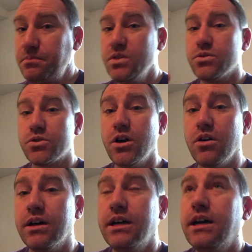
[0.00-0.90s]

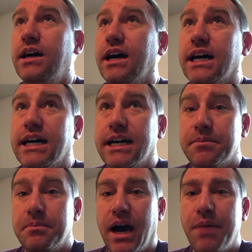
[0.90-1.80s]
So
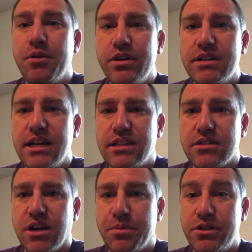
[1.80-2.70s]
I'm going to take
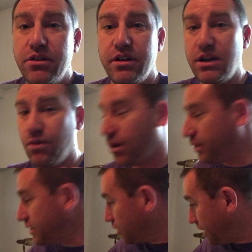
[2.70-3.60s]
this opportunity while
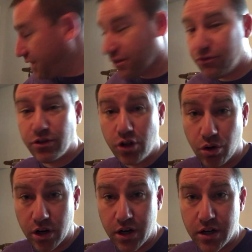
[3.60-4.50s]
we don't have a
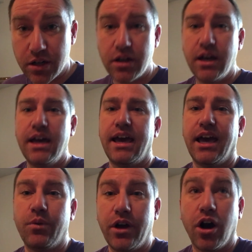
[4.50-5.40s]
floor,
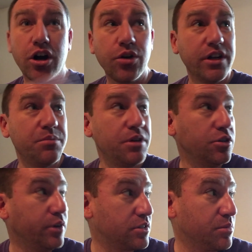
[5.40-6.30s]
and we are going to be
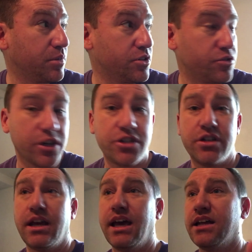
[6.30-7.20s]
doing some
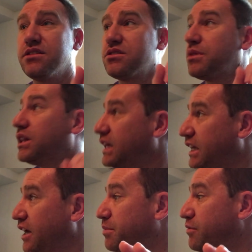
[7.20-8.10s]
construction and some
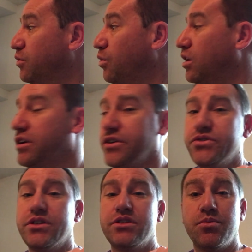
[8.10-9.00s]
cleaning up of the
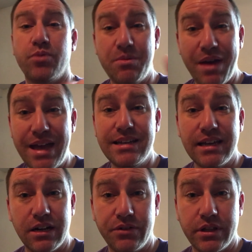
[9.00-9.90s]
walls and some
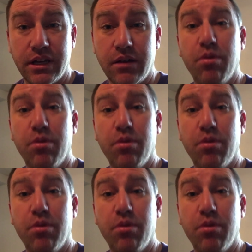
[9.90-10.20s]
repainting and everything.